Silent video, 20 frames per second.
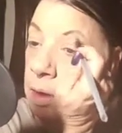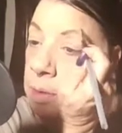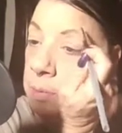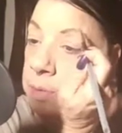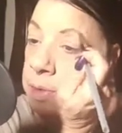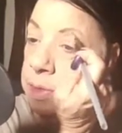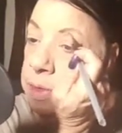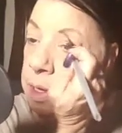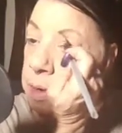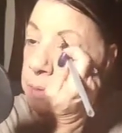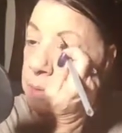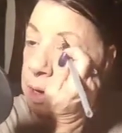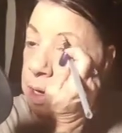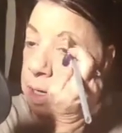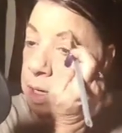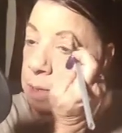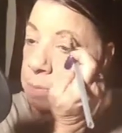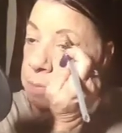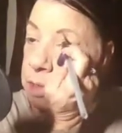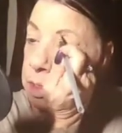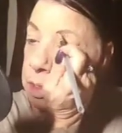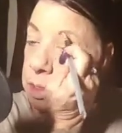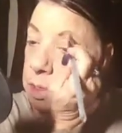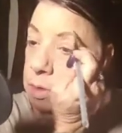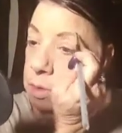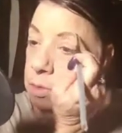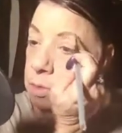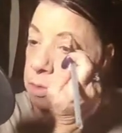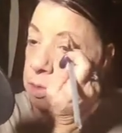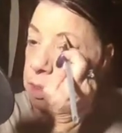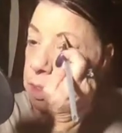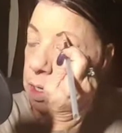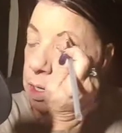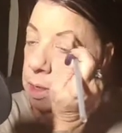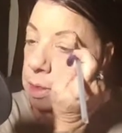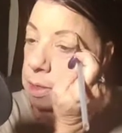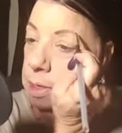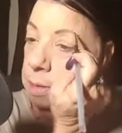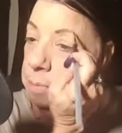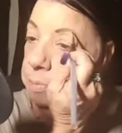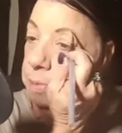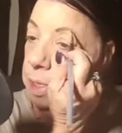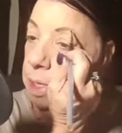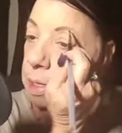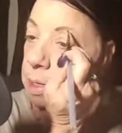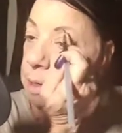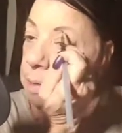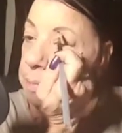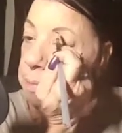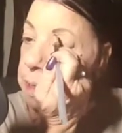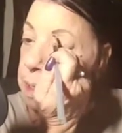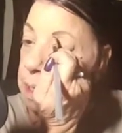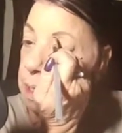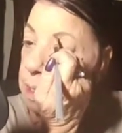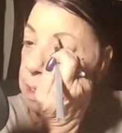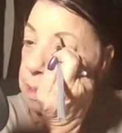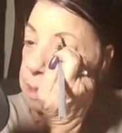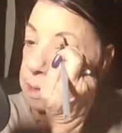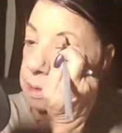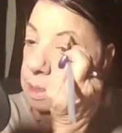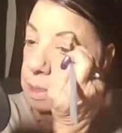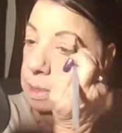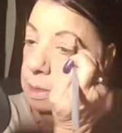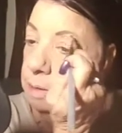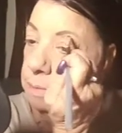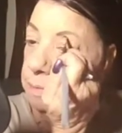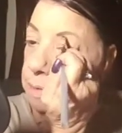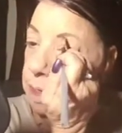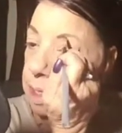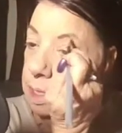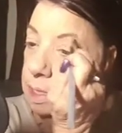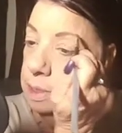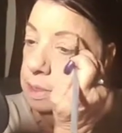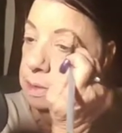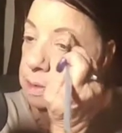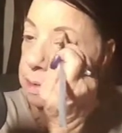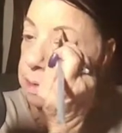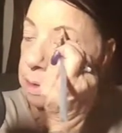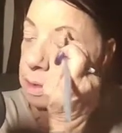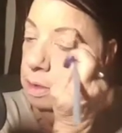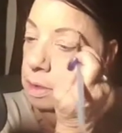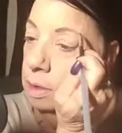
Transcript: but they want him to go to Colombia because of his